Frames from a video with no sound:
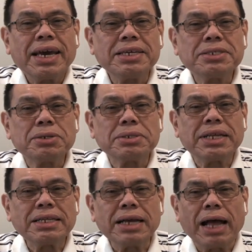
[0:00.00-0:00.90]
And so
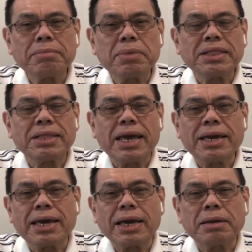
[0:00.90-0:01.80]
that got me
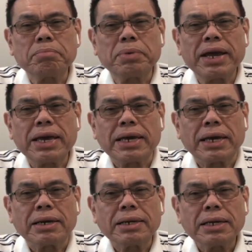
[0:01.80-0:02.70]
thinking and
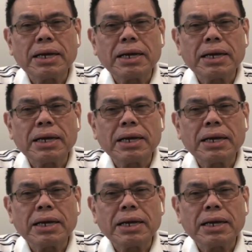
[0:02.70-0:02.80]
praying